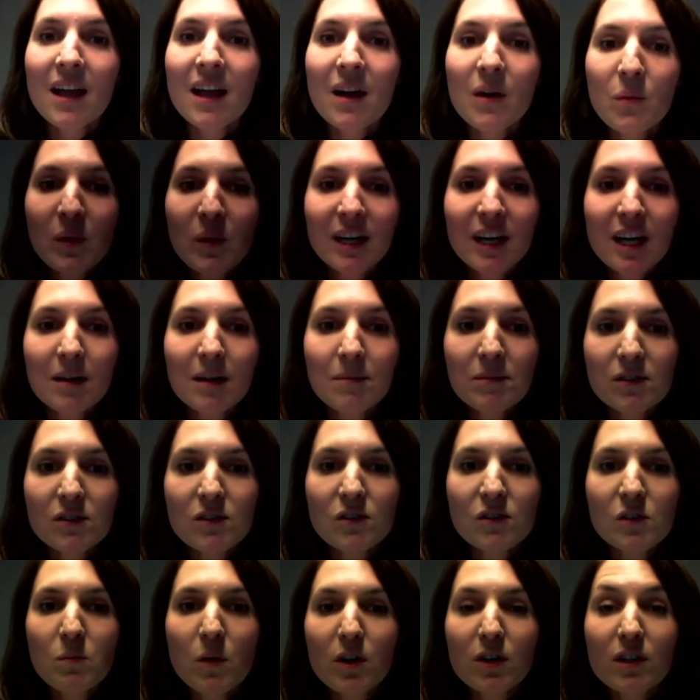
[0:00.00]
When it comes to
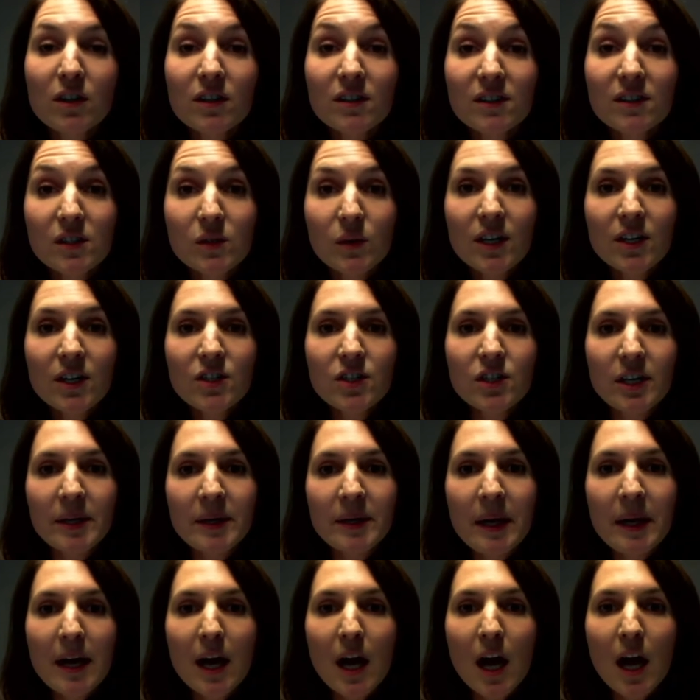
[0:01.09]
smart
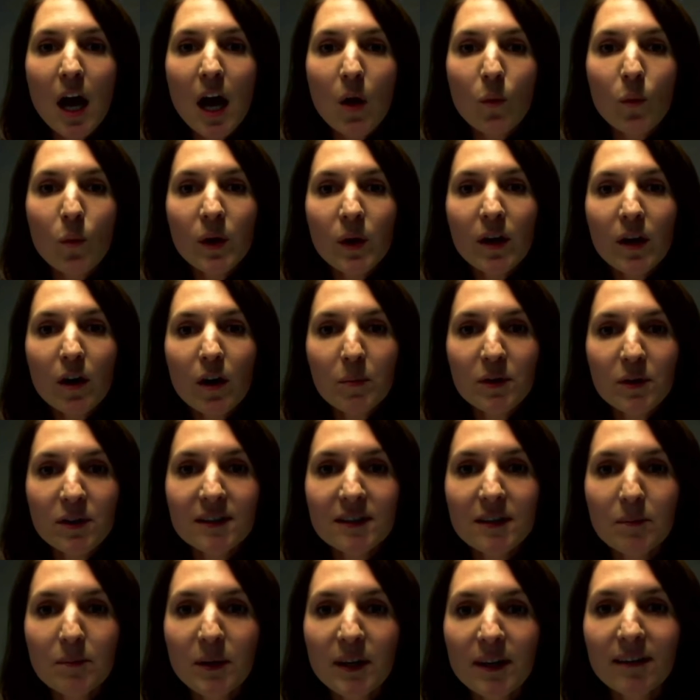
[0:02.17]
construction, we are
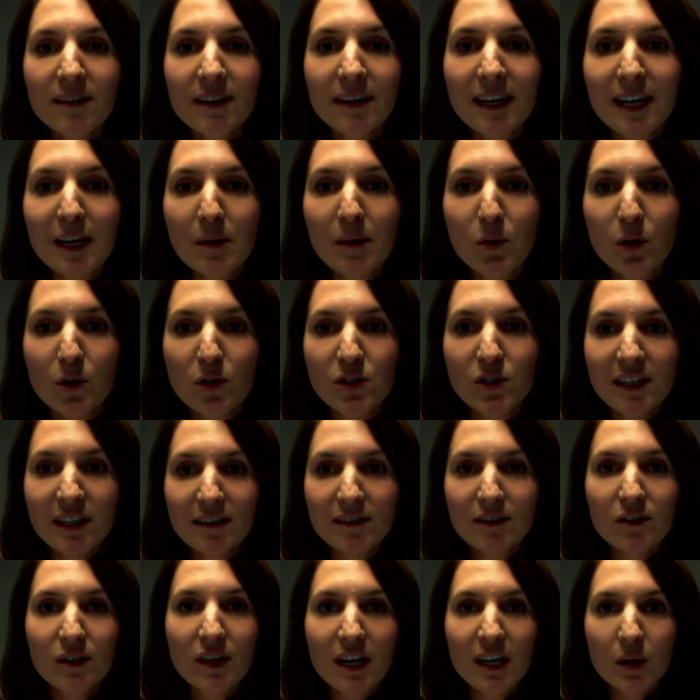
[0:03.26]
participating in a project
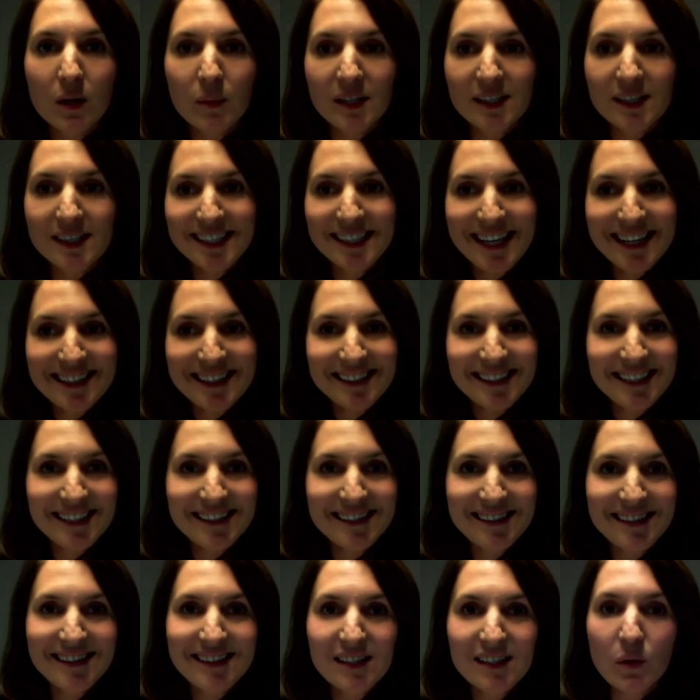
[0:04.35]
together with Skanska,
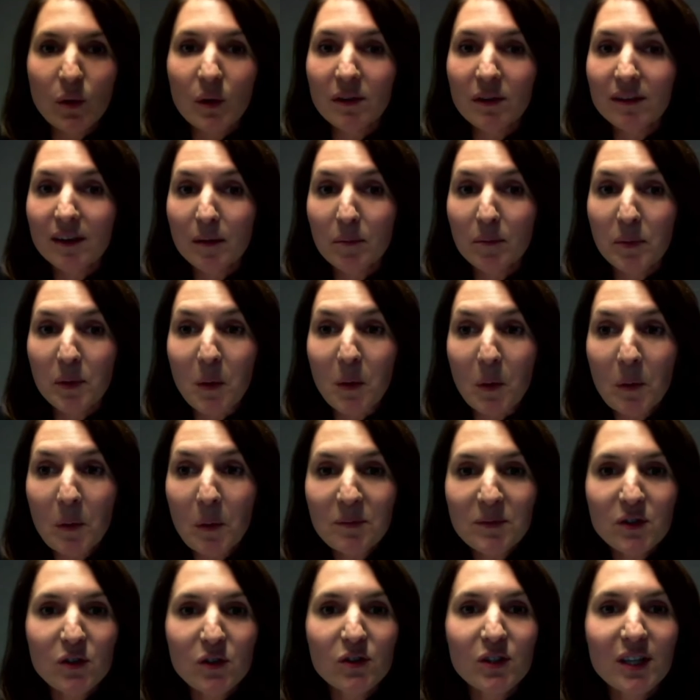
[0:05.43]
Cisco, and
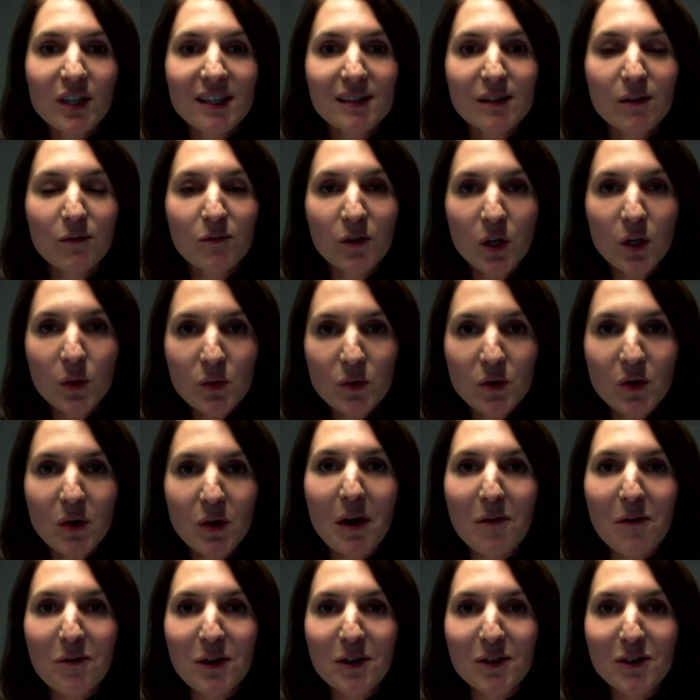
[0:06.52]
TPO to test the future
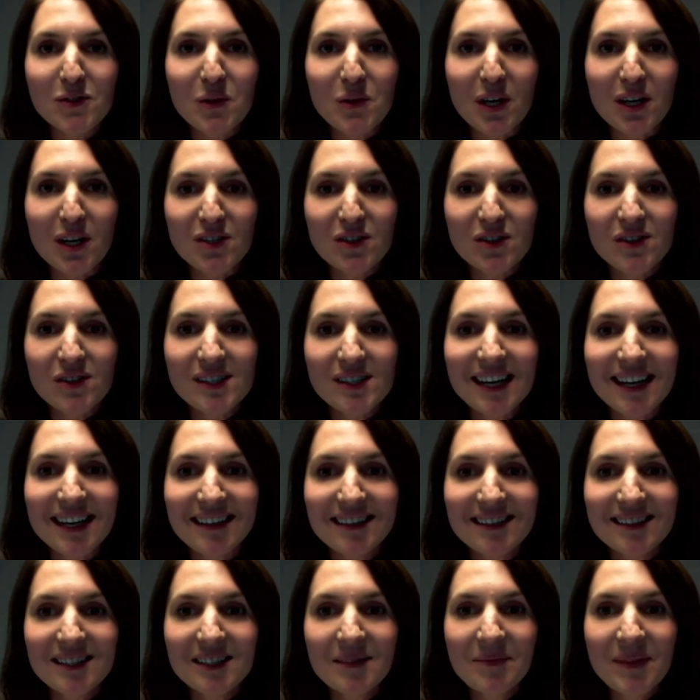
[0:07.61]
of construction
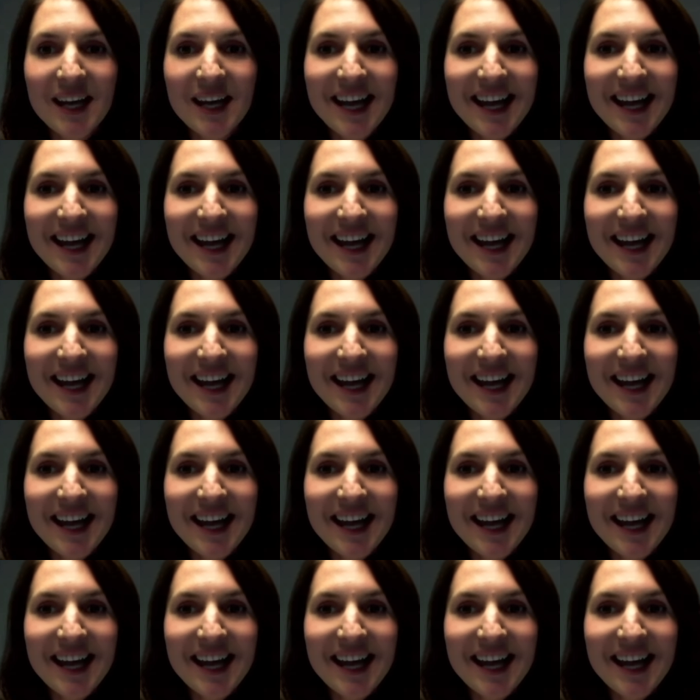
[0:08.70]
sites.